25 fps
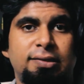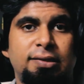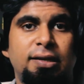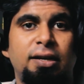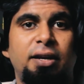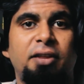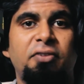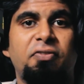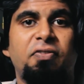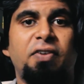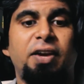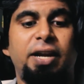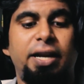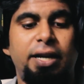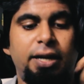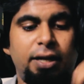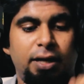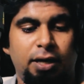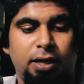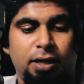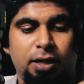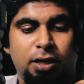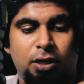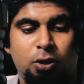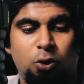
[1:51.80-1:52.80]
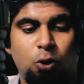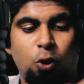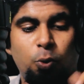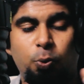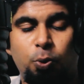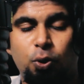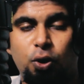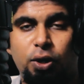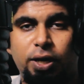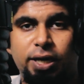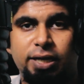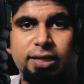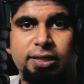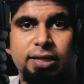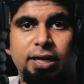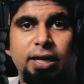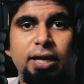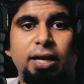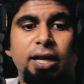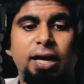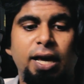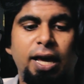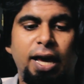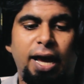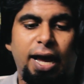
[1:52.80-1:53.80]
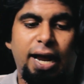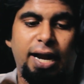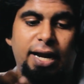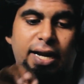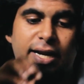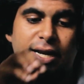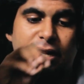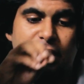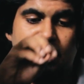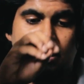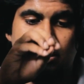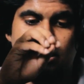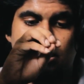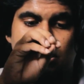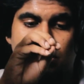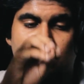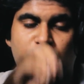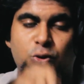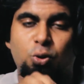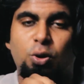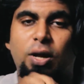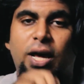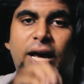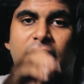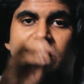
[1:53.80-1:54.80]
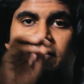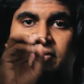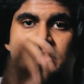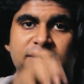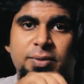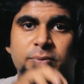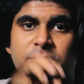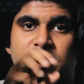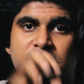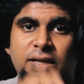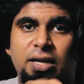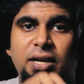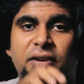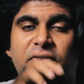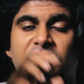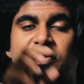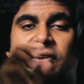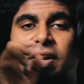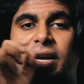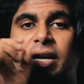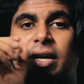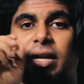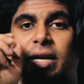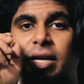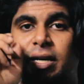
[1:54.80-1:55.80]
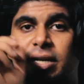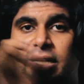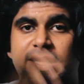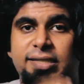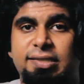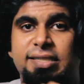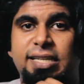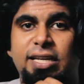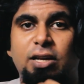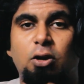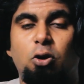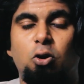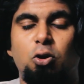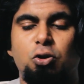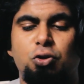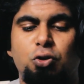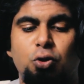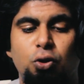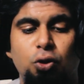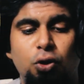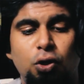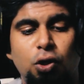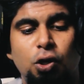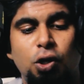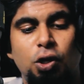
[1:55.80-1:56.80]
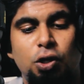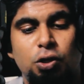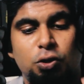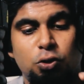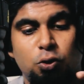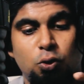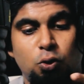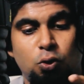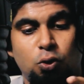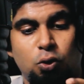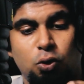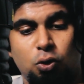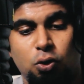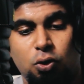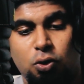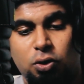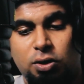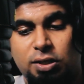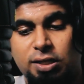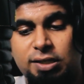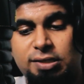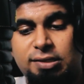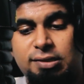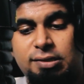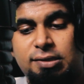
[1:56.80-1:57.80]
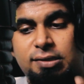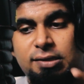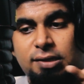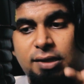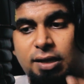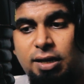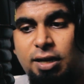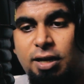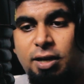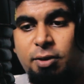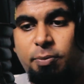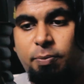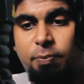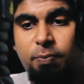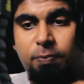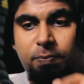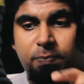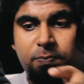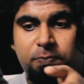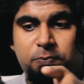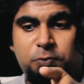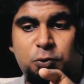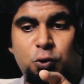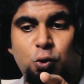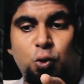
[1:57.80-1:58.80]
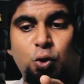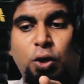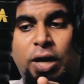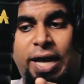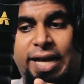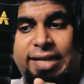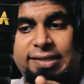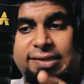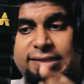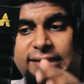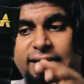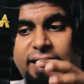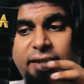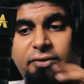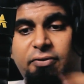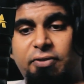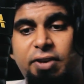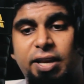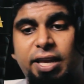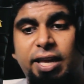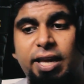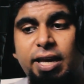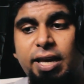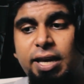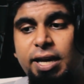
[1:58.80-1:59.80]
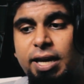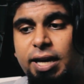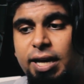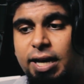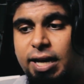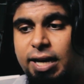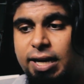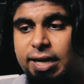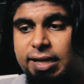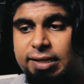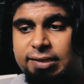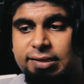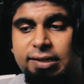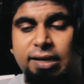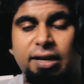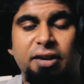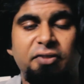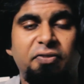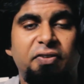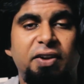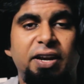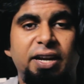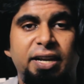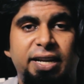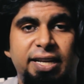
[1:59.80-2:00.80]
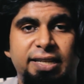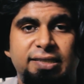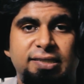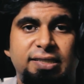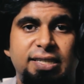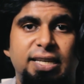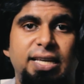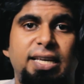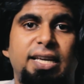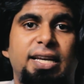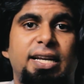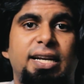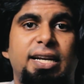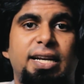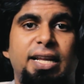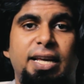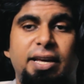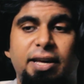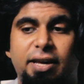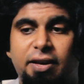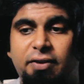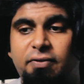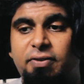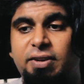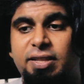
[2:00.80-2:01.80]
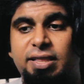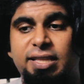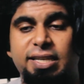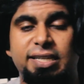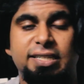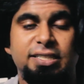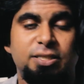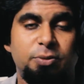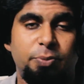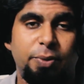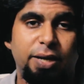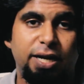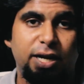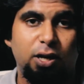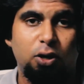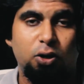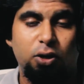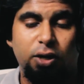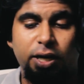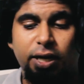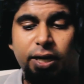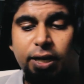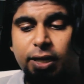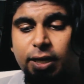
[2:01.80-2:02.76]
certified toe protection, and it should have some certified testing also. So this shoe has every certified testing, and everything is made on